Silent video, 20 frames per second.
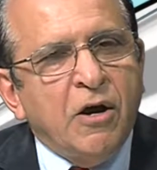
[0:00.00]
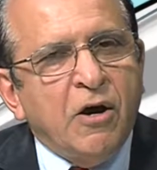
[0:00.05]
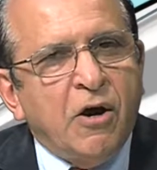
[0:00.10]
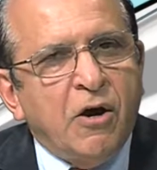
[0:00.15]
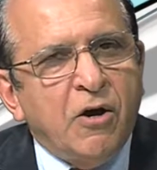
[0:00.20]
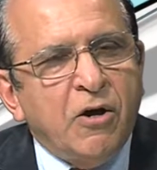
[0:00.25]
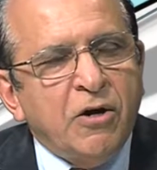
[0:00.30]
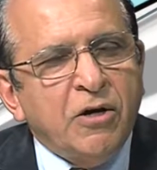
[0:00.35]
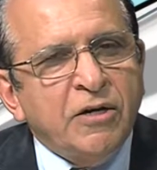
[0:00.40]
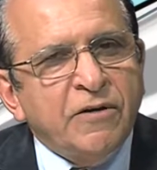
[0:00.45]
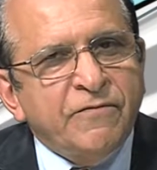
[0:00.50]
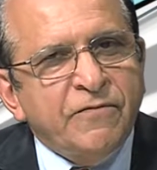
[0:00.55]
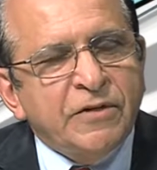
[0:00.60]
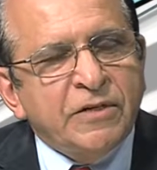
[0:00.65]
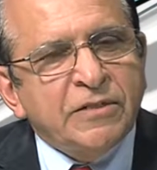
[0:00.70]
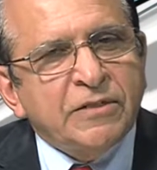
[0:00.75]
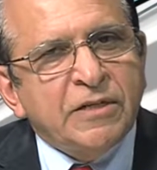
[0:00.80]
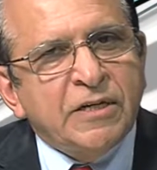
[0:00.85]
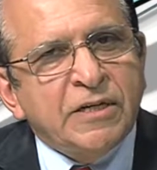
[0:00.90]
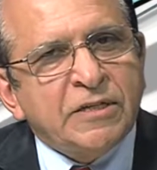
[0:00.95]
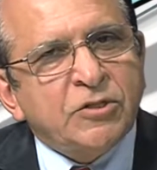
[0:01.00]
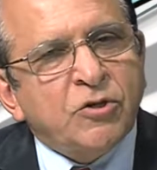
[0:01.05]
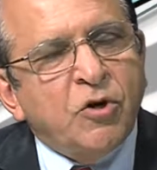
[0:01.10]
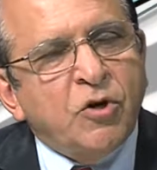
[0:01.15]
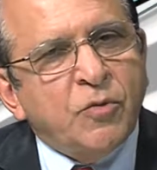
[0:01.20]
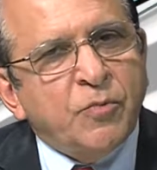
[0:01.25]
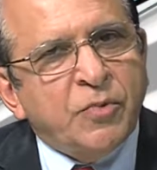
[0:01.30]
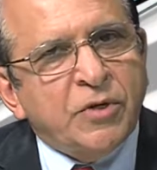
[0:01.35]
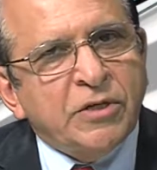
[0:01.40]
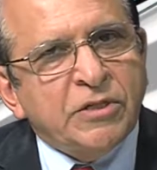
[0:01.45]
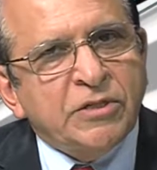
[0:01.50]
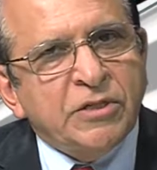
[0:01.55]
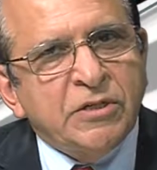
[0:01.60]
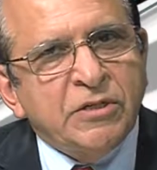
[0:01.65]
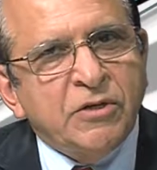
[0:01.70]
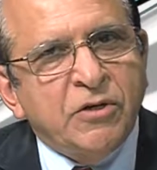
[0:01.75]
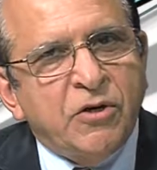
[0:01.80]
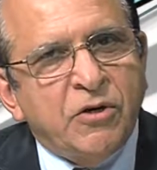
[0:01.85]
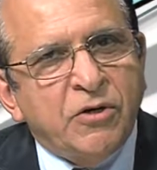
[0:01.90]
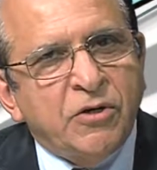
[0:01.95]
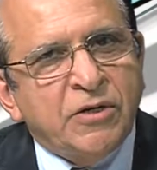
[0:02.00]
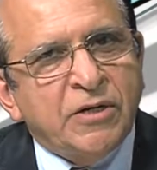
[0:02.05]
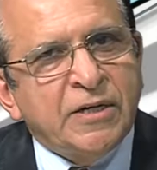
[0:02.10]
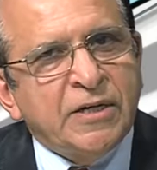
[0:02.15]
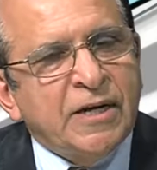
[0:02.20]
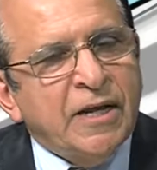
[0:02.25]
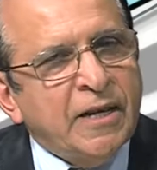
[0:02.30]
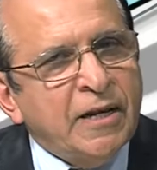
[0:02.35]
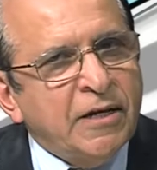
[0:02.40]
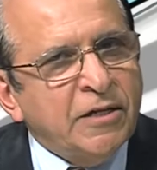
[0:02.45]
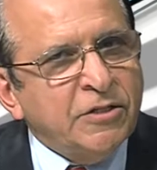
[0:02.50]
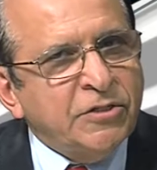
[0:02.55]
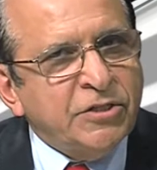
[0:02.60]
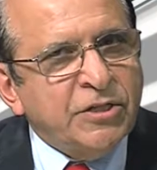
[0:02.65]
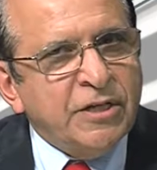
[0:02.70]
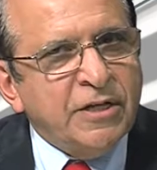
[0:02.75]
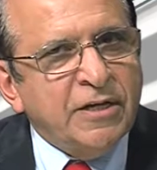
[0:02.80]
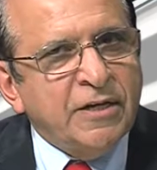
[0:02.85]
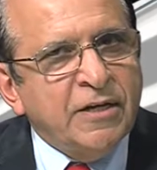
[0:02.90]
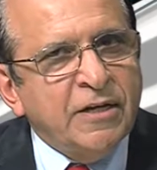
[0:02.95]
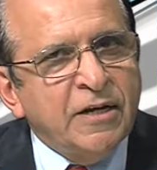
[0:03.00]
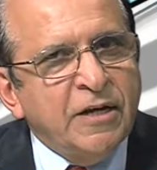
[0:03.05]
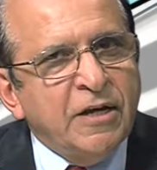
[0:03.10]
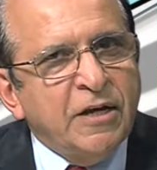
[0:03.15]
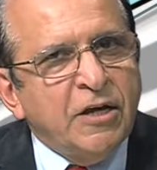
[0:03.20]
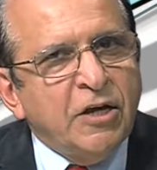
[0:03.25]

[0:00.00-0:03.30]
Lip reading: or if it is a S corporation or an LLC,